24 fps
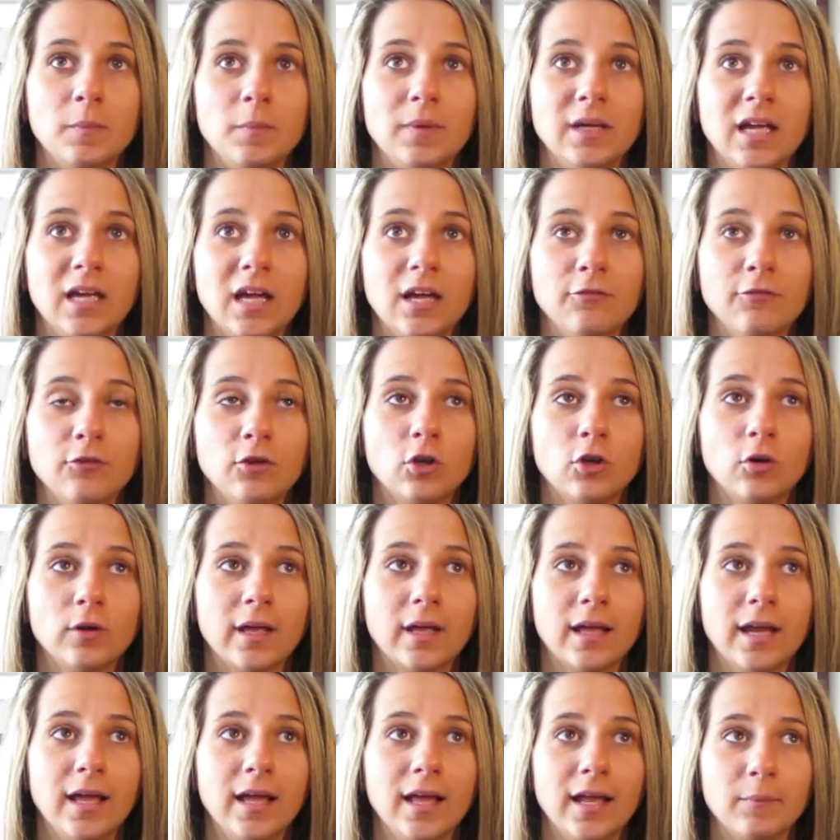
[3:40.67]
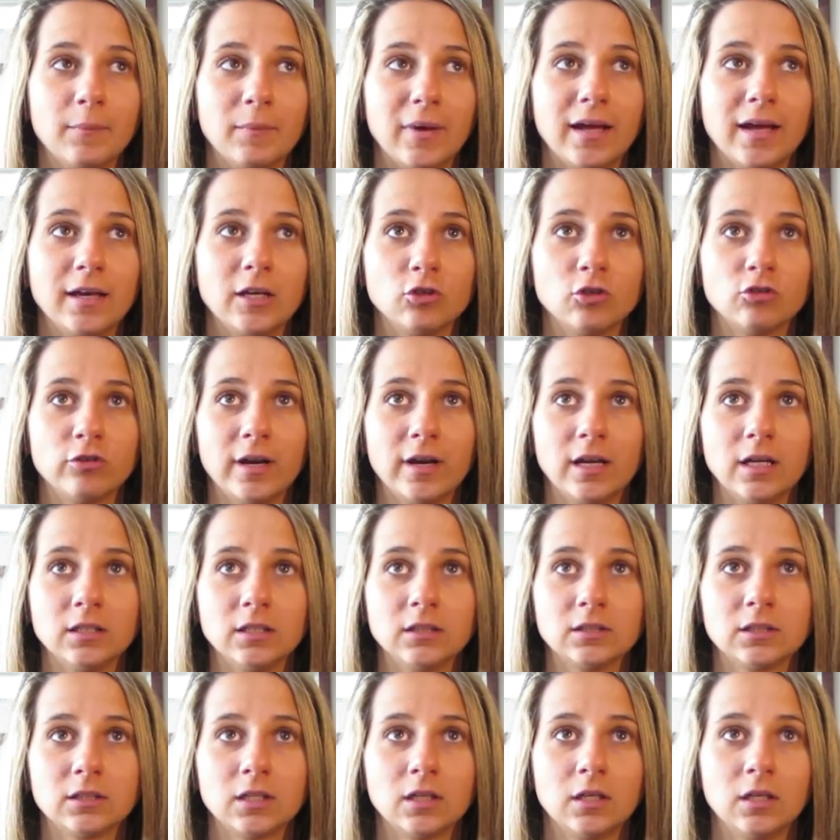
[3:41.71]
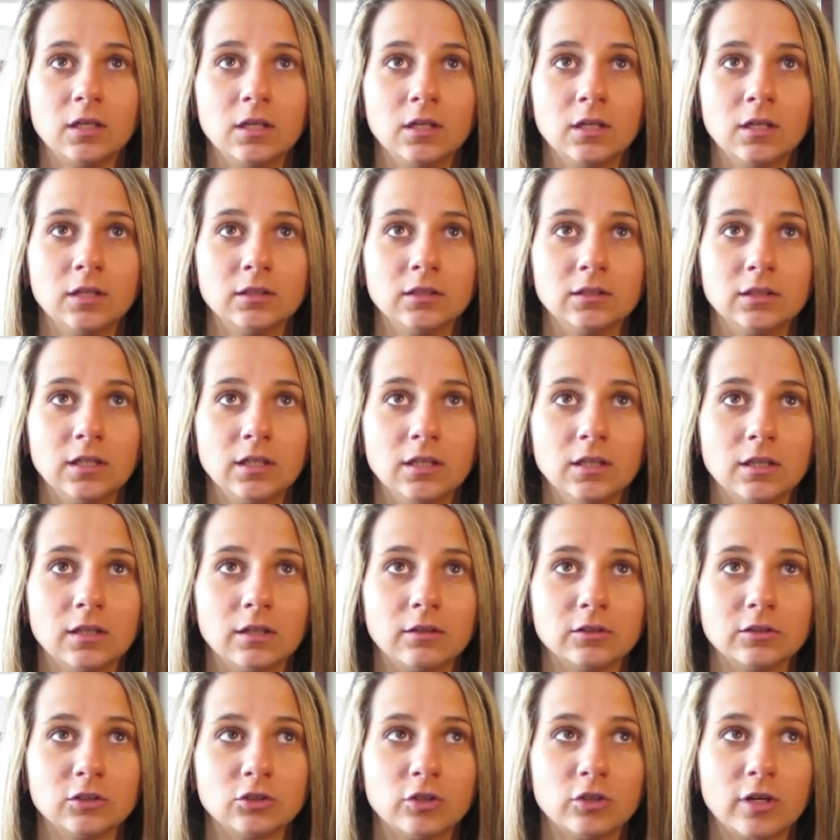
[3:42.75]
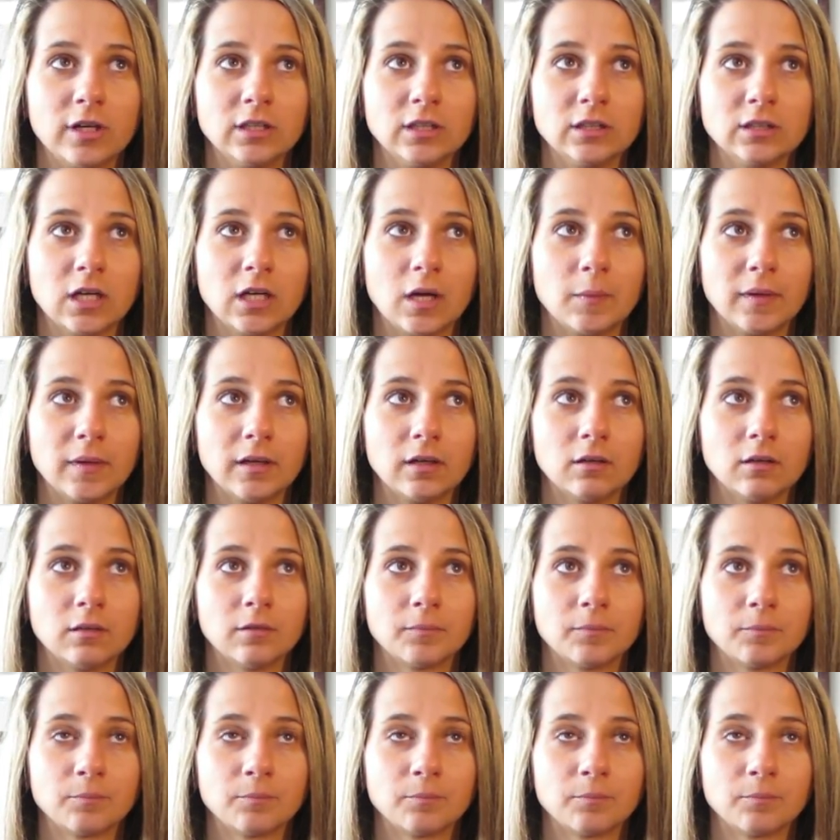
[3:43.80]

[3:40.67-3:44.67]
be careful you don't get hit by any trains. See, there's trains coming.